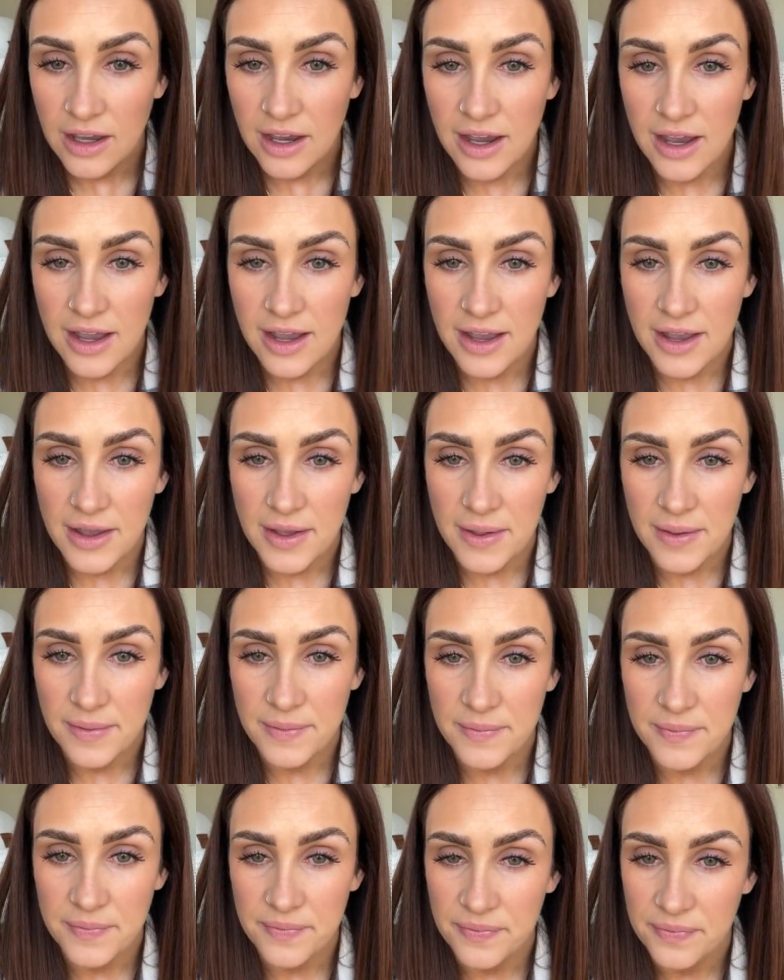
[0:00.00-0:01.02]

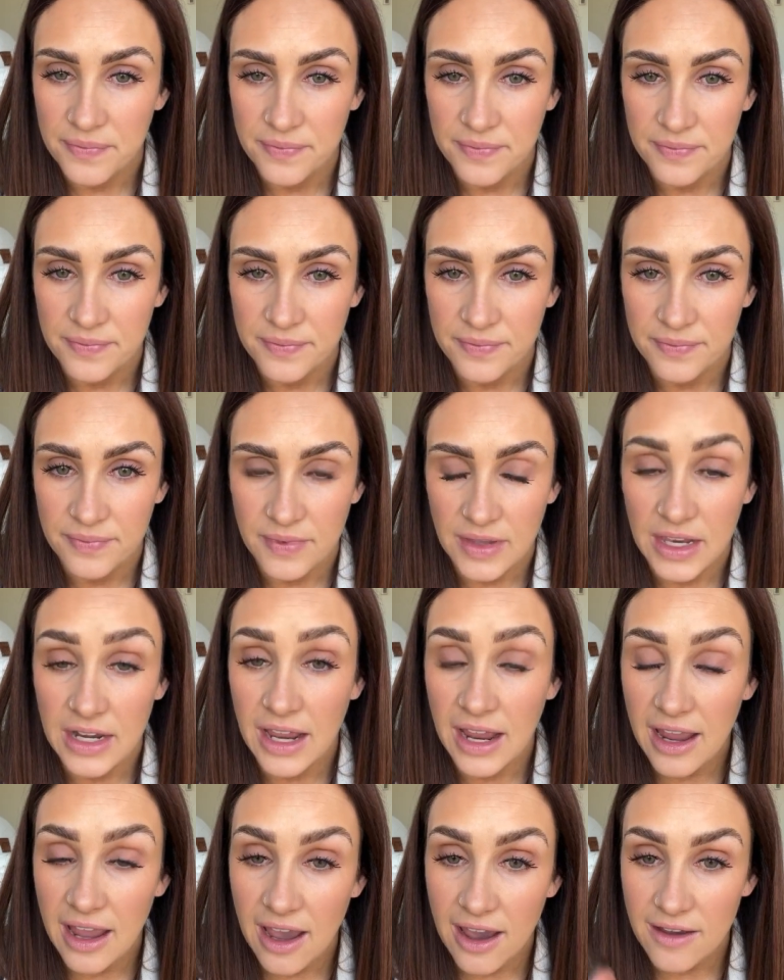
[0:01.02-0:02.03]
Um, and
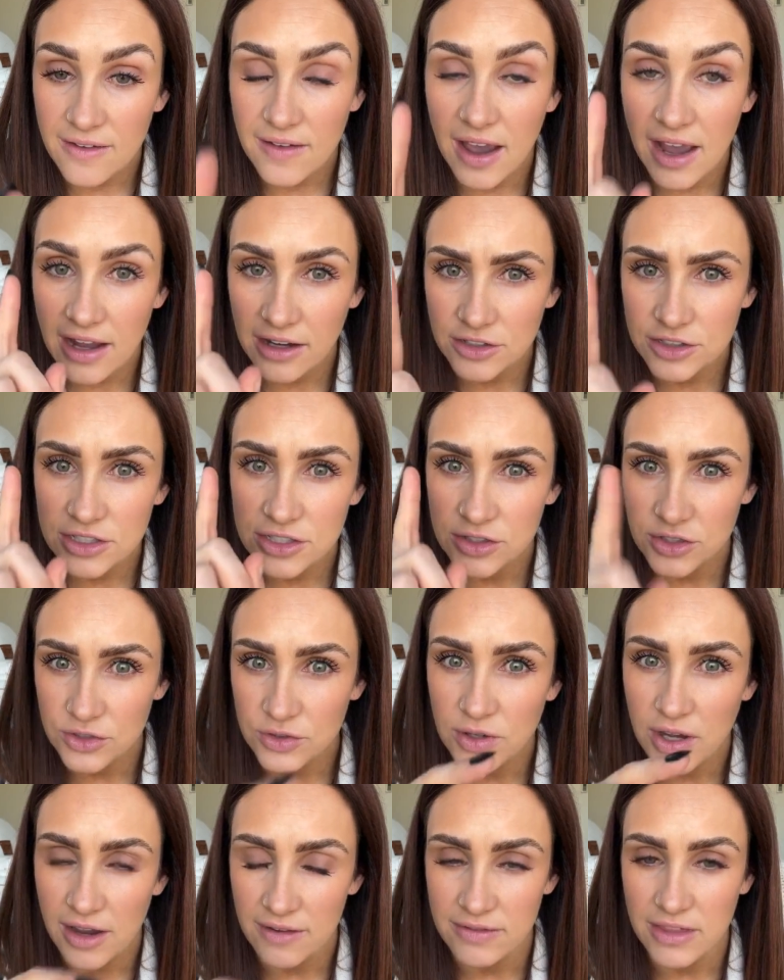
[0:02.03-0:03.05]
I have I actually
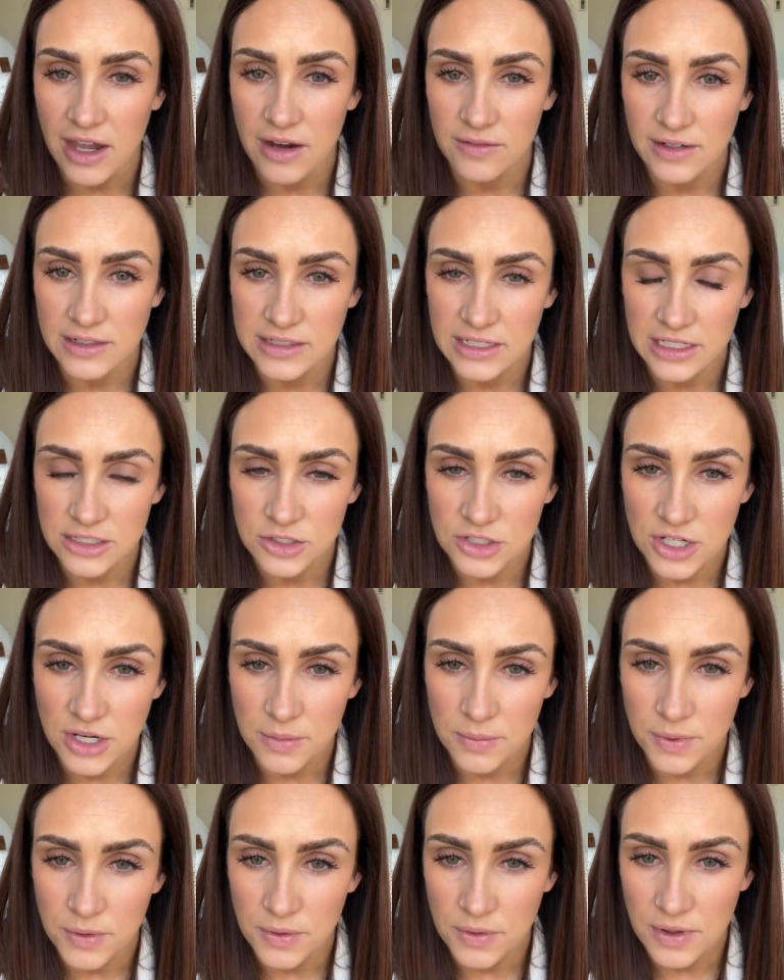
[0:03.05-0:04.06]
do have that Redken
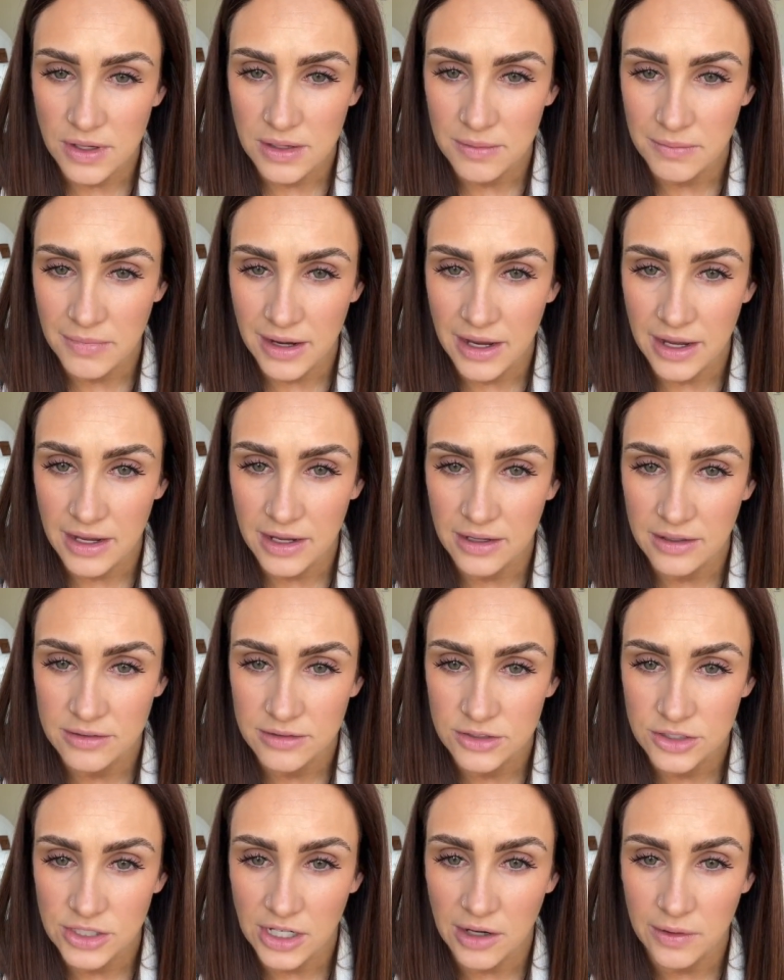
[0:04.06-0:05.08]
shampoo in my
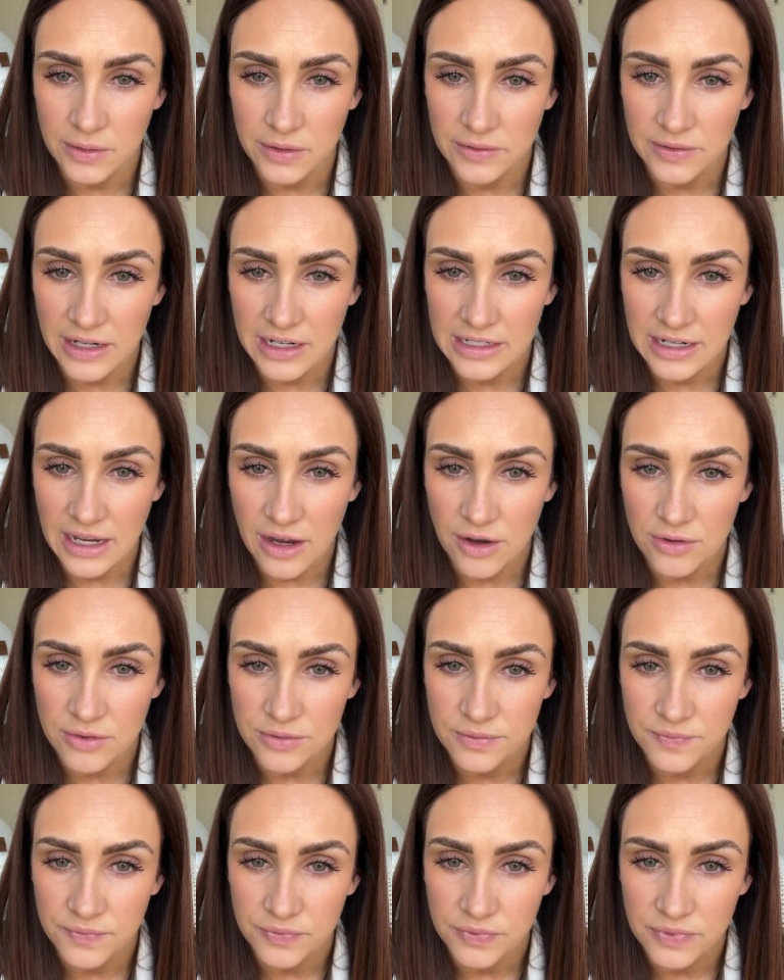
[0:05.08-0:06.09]
shower right now.